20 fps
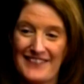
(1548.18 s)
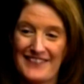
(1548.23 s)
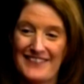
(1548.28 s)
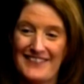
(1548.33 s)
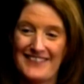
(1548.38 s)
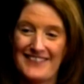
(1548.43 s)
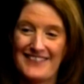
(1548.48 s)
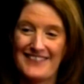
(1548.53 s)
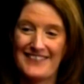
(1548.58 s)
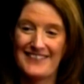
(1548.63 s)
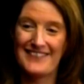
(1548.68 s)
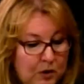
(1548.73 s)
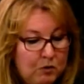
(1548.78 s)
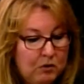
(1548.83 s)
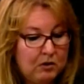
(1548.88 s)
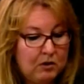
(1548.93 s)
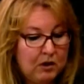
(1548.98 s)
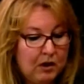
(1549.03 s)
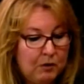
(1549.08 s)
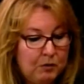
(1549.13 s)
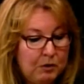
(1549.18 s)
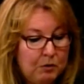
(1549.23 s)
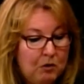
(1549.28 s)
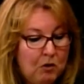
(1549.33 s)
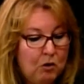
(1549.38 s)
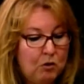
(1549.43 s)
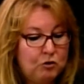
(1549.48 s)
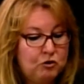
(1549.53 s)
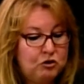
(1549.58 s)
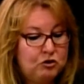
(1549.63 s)
Well, good. We will uh, we
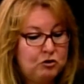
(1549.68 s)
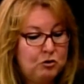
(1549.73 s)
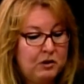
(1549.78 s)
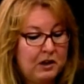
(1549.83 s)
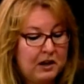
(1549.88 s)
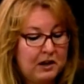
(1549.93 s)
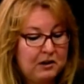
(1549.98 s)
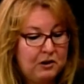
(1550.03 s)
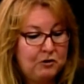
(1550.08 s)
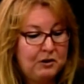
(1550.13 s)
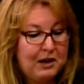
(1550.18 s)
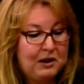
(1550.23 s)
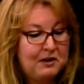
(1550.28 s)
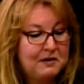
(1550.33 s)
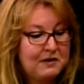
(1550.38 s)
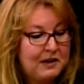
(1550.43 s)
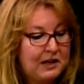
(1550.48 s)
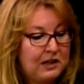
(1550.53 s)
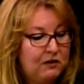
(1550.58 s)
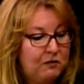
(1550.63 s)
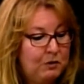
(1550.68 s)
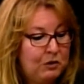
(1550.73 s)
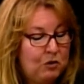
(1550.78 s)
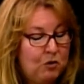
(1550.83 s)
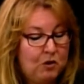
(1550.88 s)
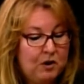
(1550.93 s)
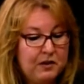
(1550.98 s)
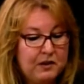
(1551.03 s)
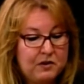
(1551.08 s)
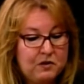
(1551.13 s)
will hold you to that. I know County Executive
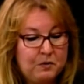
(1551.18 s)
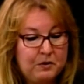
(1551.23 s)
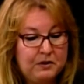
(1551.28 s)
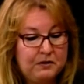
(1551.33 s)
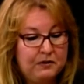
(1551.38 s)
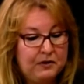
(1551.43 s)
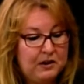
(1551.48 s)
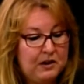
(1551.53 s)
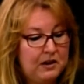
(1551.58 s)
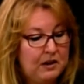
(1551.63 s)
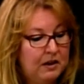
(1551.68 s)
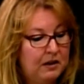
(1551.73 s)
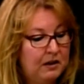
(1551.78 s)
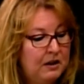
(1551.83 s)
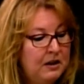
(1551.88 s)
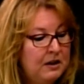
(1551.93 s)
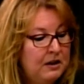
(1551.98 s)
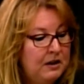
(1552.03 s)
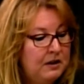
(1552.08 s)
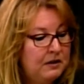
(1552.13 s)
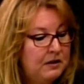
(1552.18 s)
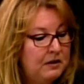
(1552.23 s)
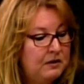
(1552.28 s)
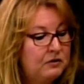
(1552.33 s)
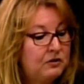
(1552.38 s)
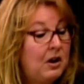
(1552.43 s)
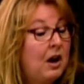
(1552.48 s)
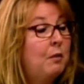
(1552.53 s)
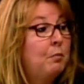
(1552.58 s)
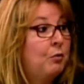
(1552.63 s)
McCoy. That's one of the uh,
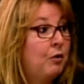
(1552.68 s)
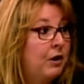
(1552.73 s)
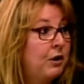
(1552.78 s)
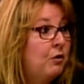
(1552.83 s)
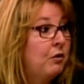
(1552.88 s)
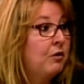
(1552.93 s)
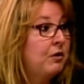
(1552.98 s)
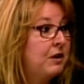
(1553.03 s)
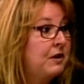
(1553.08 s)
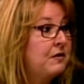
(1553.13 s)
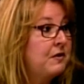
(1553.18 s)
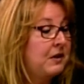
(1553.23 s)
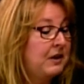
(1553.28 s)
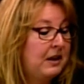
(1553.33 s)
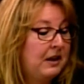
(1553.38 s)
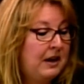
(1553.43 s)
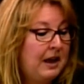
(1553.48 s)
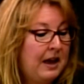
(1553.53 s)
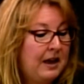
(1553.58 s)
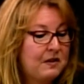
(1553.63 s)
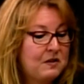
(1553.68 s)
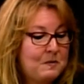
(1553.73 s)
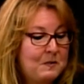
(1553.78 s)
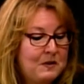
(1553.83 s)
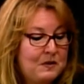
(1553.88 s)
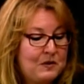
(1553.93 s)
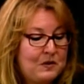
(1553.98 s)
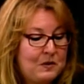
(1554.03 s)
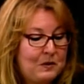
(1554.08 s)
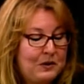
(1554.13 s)
his top priorities and, and, has
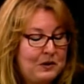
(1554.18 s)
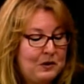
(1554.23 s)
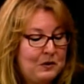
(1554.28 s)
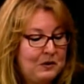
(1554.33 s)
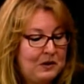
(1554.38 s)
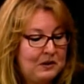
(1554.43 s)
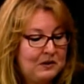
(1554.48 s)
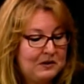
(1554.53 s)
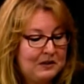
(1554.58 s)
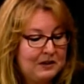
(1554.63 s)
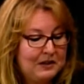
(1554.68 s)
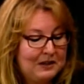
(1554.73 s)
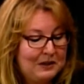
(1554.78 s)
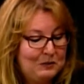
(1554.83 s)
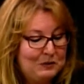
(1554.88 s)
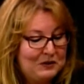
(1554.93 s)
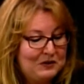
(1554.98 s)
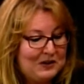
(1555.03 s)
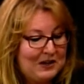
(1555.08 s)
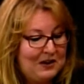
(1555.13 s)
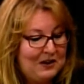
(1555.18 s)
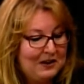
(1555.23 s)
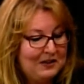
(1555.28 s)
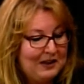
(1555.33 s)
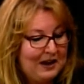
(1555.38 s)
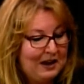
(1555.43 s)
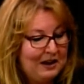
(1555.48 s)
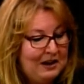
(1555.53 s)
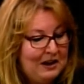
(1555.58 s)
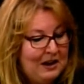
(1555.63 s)
been. So I know that. Uh, uh, we'll stay
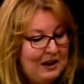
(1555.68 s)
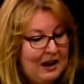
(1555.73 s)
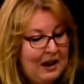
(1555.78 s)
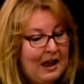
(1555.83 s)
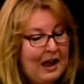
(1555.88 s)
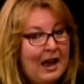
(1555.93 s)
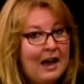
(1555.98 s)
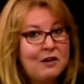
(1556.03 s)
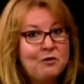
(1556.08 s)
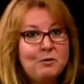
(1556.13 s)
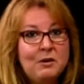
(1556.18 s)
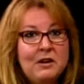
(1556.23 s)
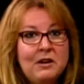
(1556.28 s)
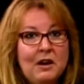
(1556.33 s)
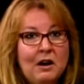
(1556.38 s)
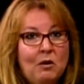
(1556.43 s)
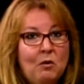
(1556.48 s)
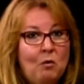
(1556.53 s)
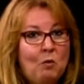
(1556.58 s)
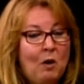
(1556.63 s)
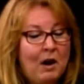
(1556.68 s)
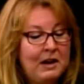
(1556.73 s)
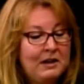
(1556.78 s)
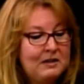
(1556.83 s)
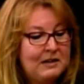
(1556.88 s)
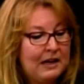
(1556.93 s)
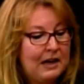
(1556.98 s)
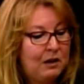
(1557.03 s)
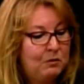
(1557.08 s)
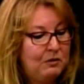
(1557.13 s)
on that. As we uh,
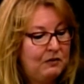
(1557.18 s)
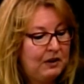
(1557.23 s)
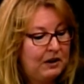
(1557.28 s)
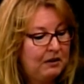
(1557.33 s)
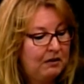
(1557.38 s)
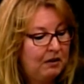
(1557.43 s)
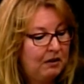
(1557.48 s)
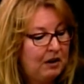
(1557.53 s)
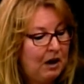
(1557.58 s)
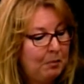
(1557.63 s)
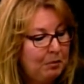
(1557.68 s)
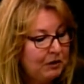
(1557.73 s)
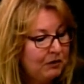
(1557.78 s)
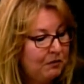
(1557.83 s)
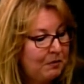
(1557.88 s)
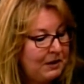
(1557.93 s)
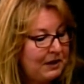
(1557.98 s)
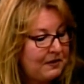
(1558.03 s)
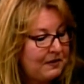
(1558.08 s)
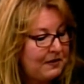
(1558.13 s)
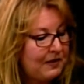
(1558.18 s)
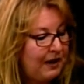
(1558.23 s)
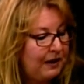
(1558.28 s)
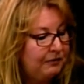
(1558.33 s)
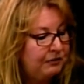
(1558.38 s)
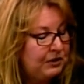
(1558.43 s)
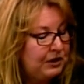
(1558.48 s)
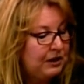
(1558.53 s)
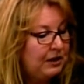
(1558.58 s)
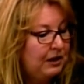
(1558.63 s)
wind down, we've got a, a couple of minutes
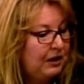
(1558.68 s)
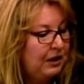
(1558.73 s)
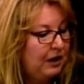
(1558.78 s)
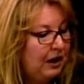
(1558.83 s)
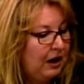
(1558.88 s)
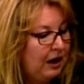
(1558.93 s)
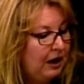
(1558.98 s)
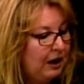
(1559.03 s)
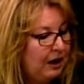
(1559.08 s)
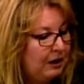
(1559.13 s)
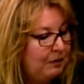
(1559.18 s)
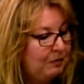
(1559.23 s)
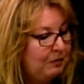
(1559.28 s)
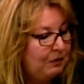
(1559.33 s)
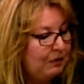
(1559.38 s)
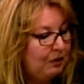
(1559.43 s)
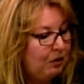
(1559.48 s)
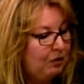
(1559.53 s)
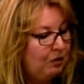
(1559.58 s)
left. Um,